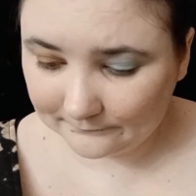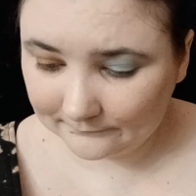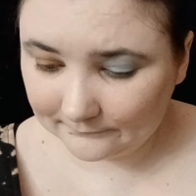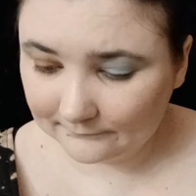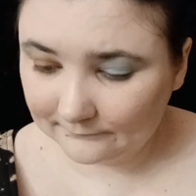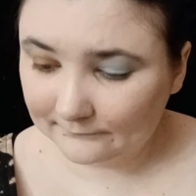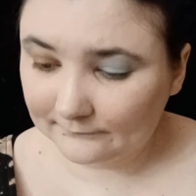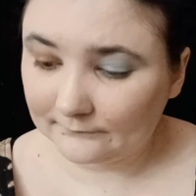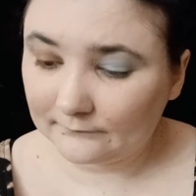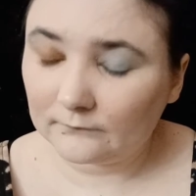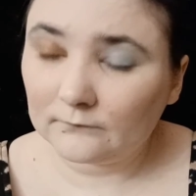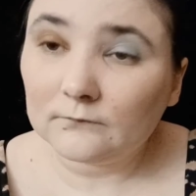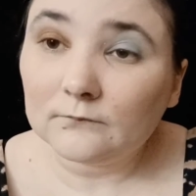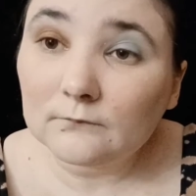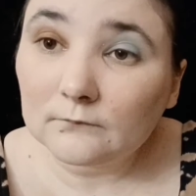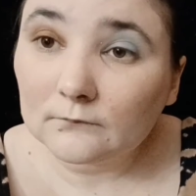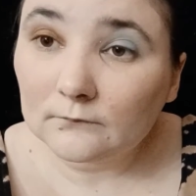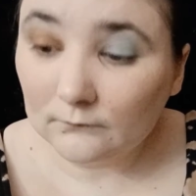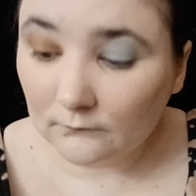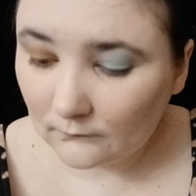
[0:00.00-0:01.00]

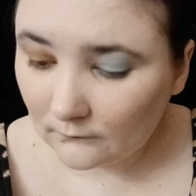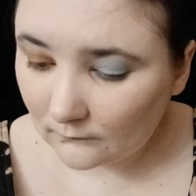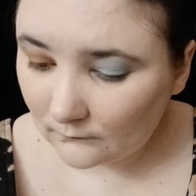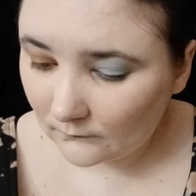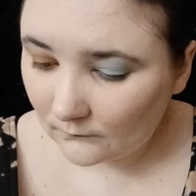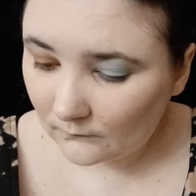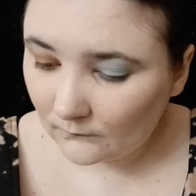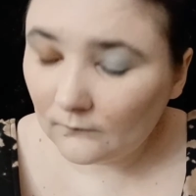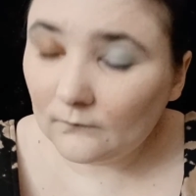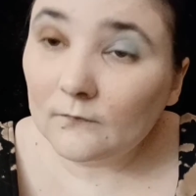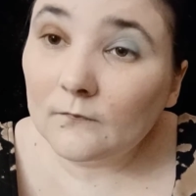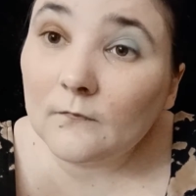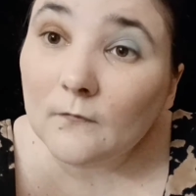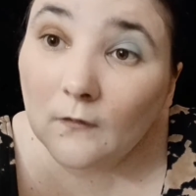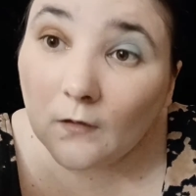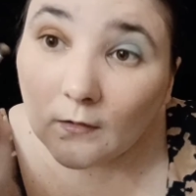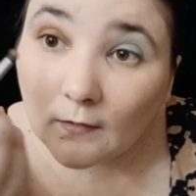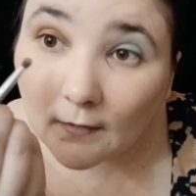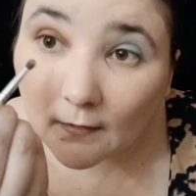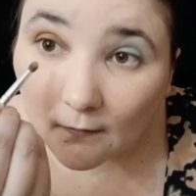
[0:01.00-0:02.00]

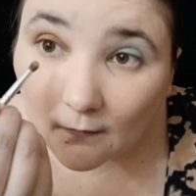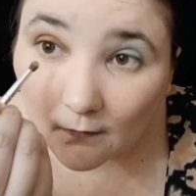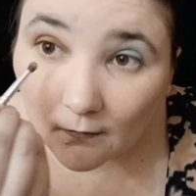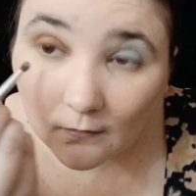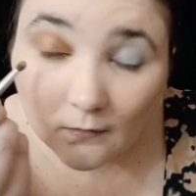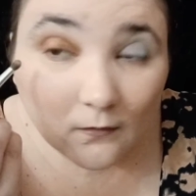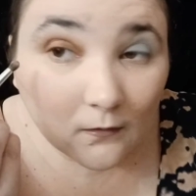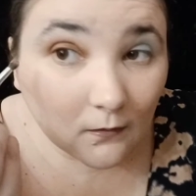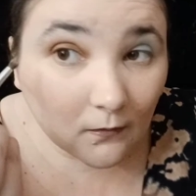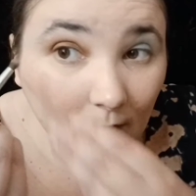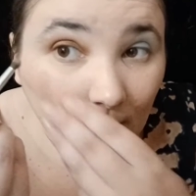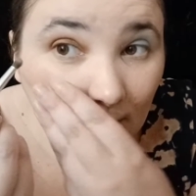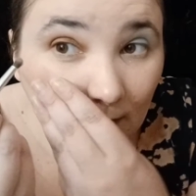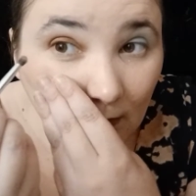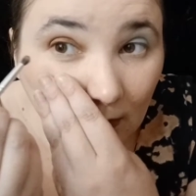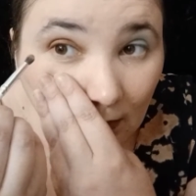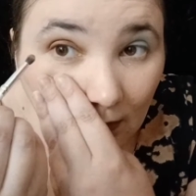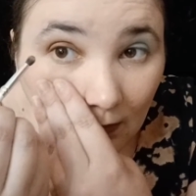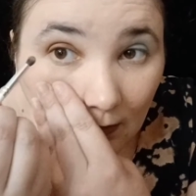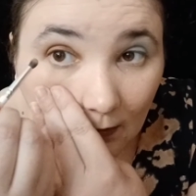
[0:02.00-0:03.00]

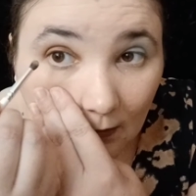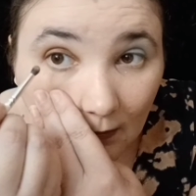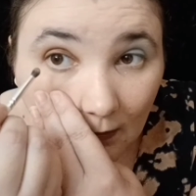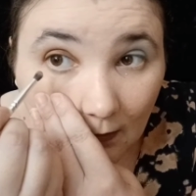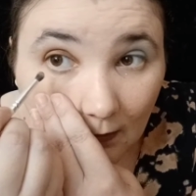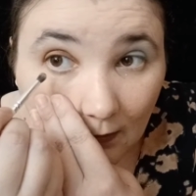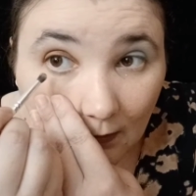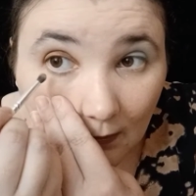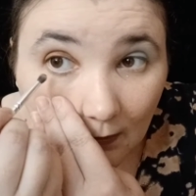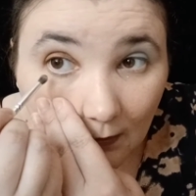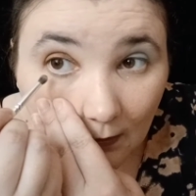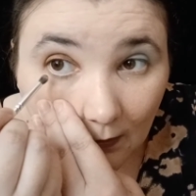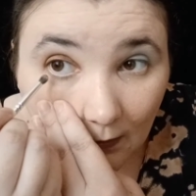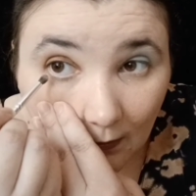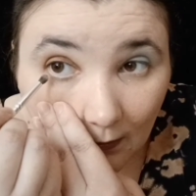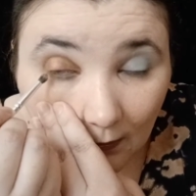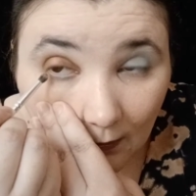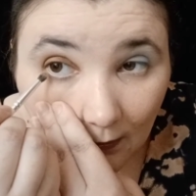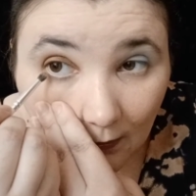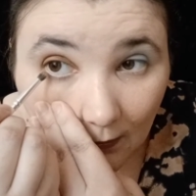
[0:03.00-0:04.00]

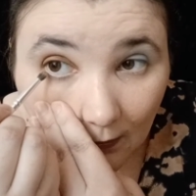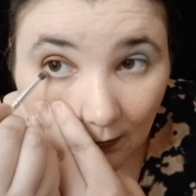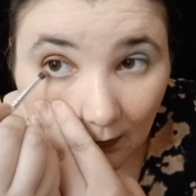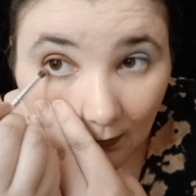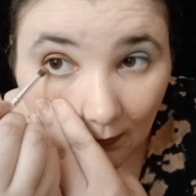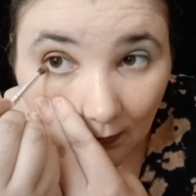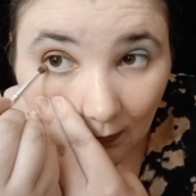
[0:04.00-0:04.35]
No one is speaking in this clip.